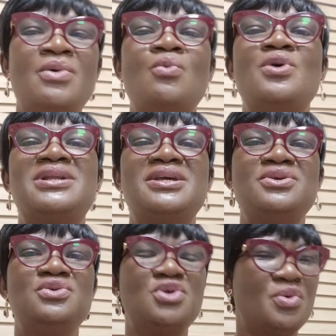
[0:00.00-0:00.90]
what are
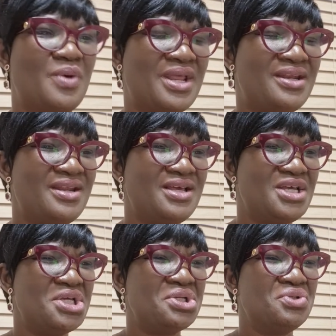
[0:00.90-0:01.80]
you doing?
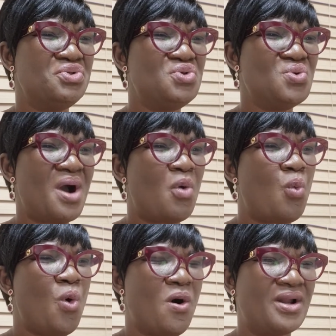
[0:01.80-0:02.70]
You are
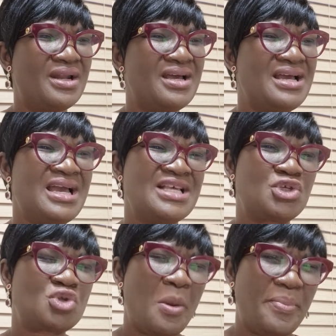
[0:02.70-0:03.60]
one,
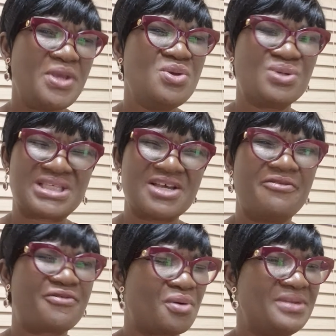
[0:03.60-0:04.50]
stopping
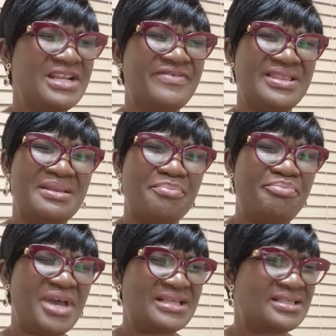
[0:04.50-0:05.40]
yourself from living the
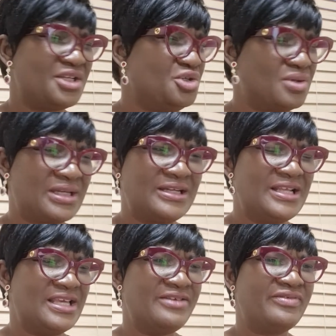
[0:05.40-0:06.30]
best that you can
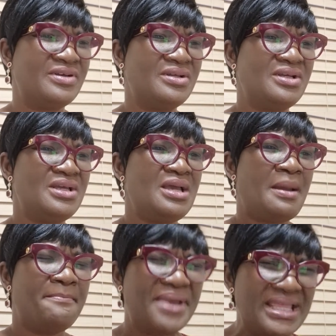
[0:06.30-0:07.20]
live,
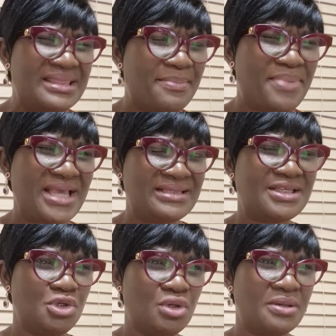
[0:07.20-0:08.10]
being the best
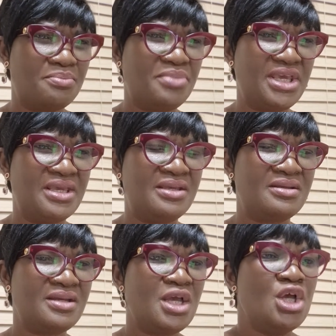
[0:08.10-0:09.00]
that you can
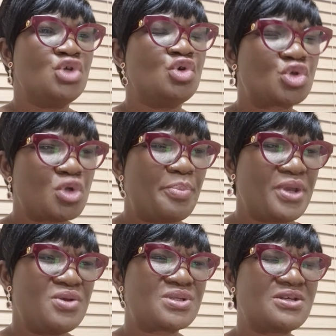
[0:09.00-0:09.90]
be. You're
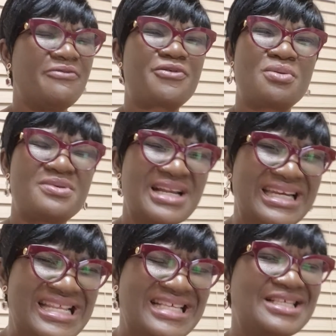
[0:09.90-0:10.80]
stopping yourself from
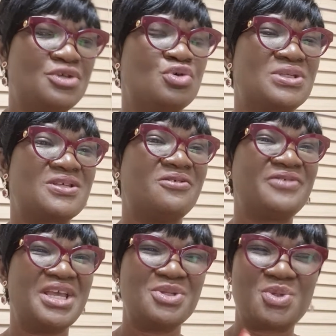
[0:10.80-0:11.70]
releasing
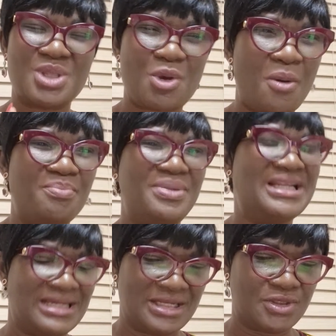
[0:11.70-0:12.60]
yourself into the
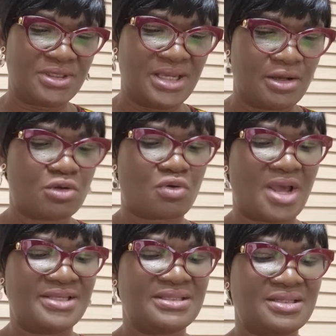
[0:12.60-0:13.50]
completeness in
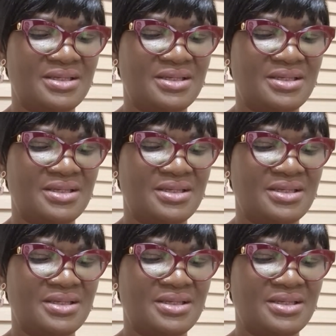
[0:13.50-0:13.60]
Christ.